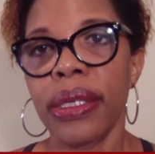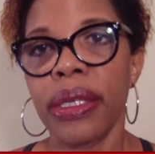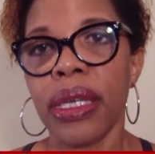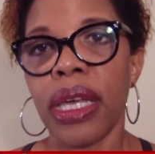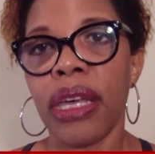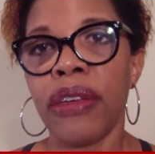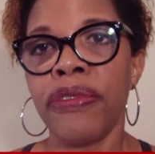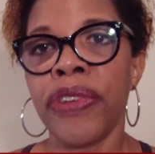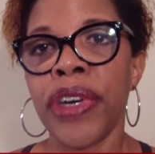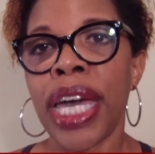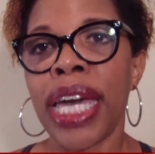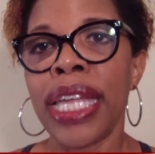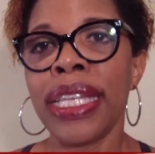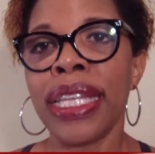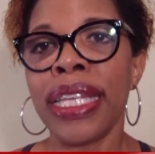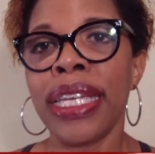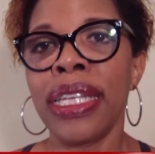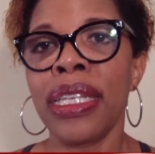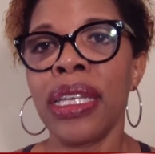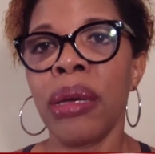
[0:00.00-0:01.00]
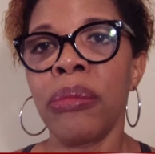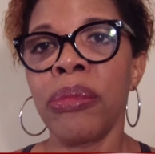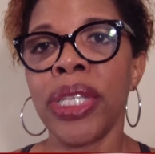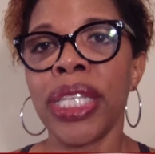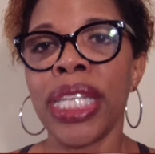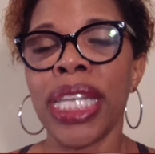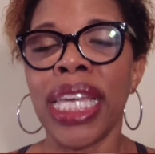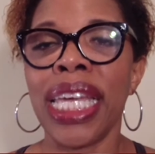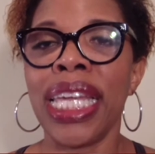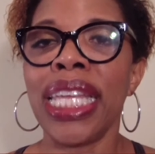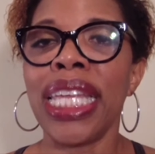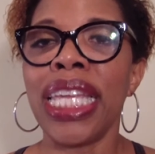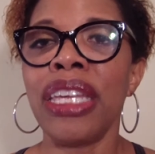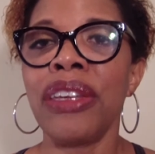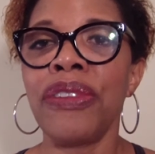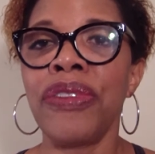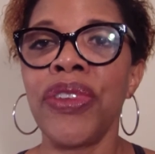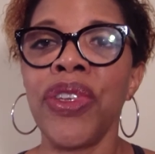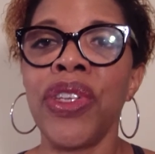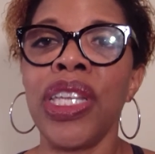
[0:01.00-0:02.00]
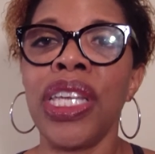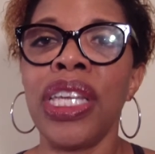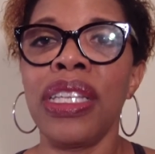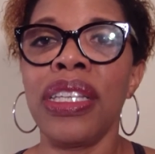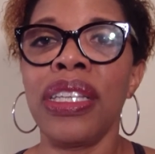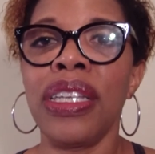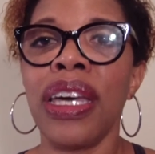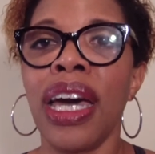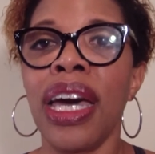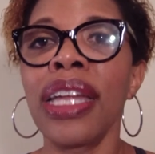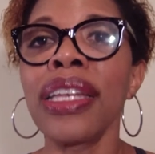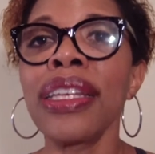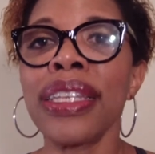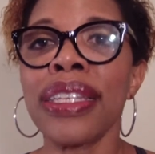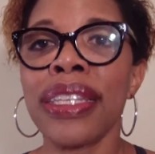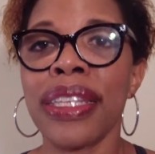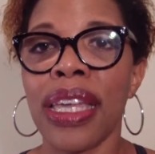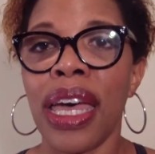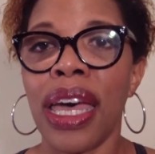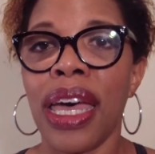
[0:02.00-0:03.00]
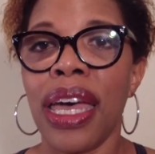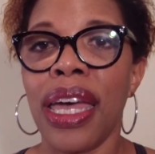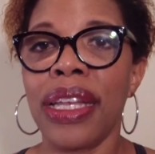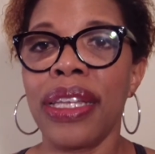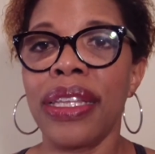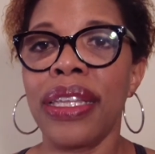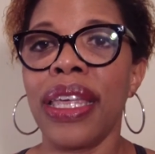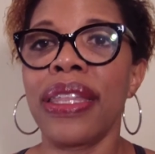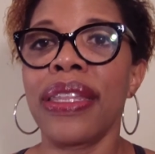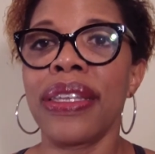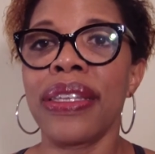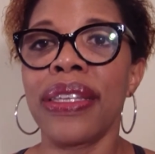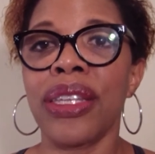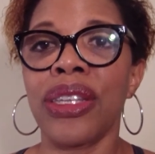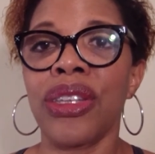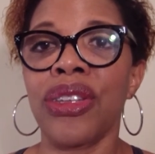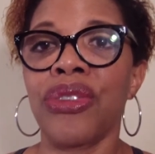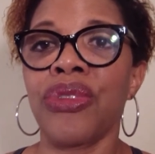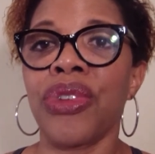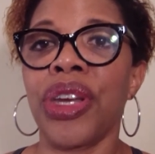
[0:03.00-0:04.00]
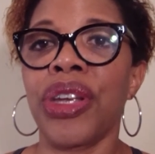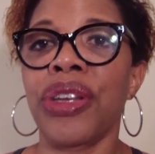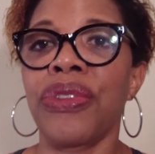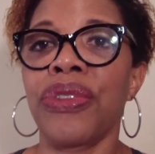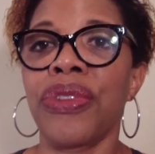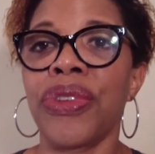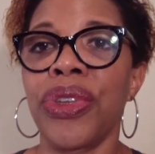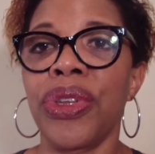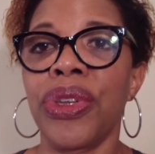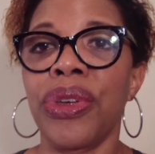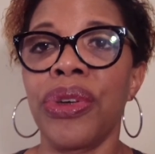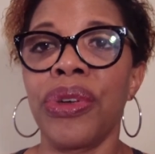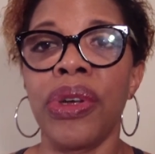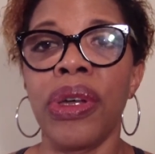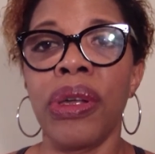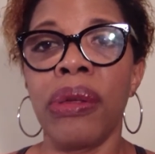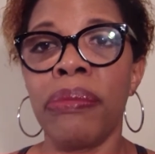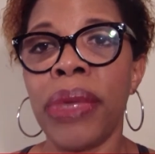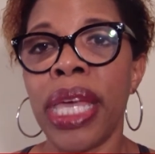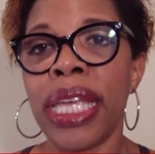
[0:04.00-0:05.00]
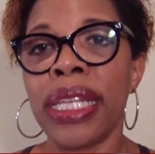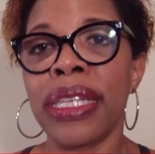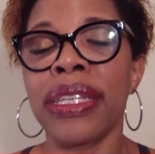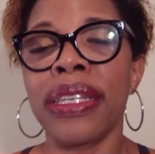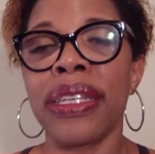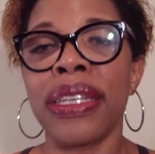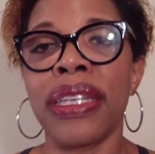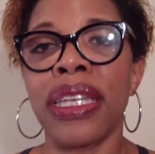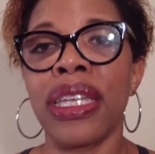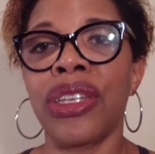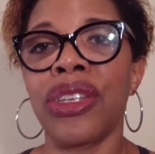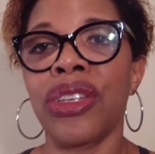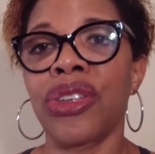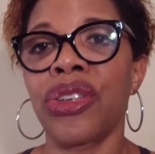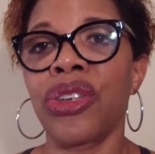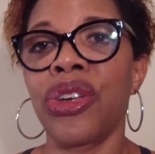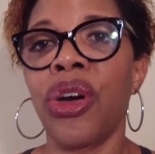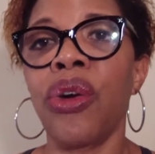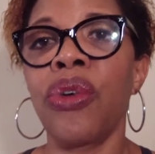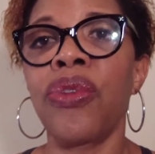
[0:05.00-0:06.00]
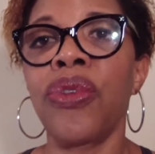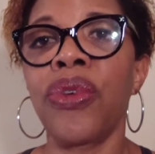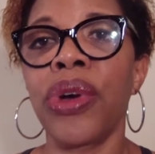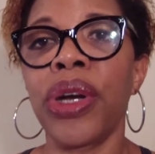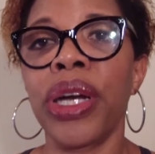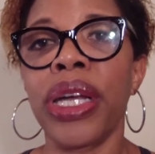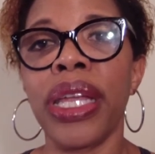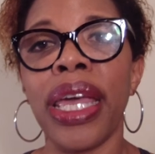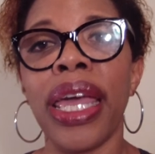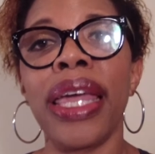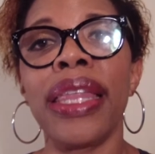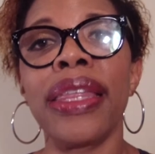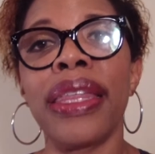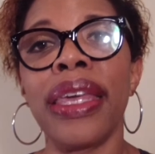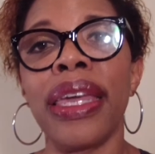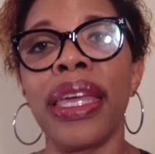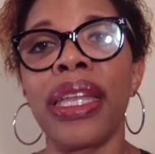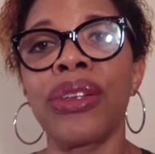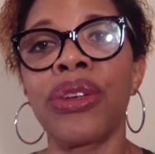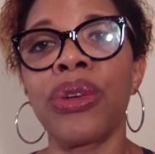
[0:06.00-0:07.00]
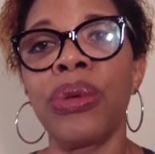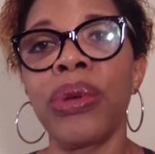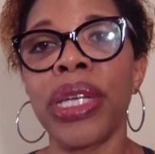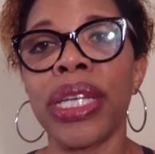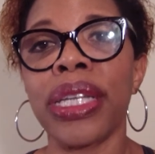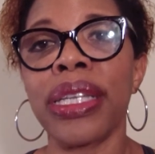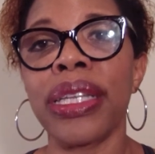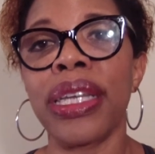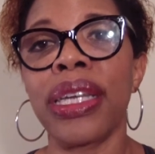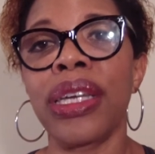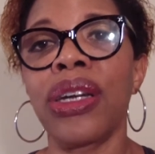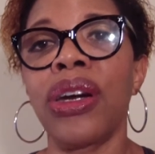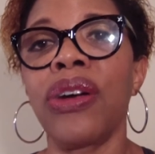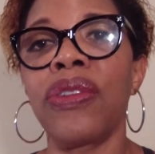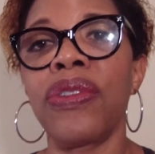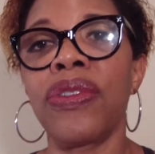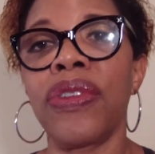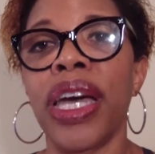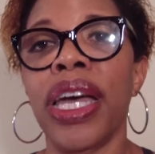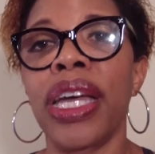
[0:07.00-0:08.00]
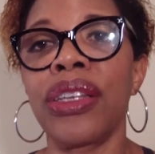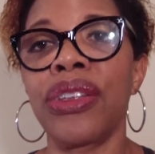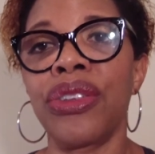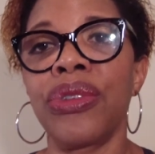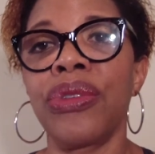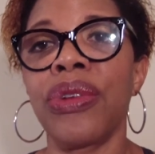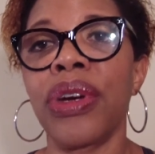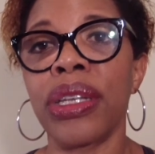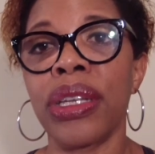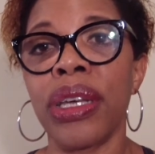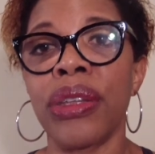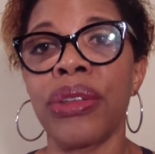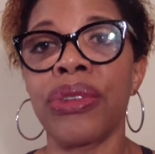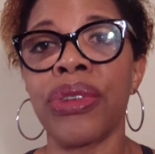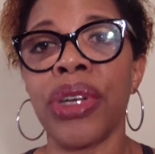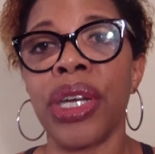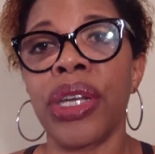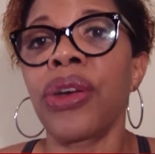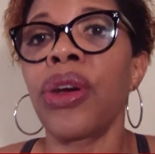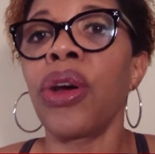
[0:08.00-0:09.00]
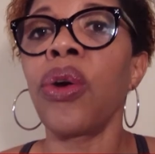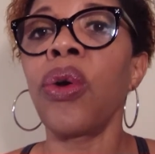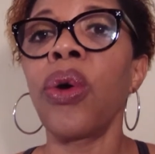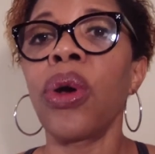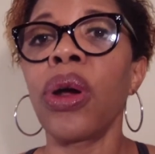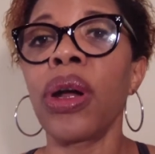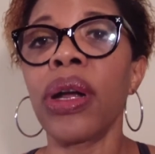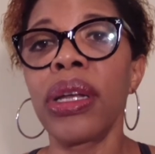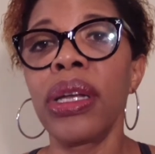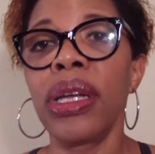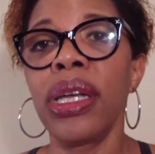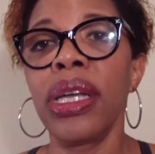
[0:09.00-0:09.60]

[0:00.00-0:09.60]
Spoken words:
And finally, number 10, if you need to undecide that this is a trainer for you, make the decision, go for it, and then quickly go find you another trainer or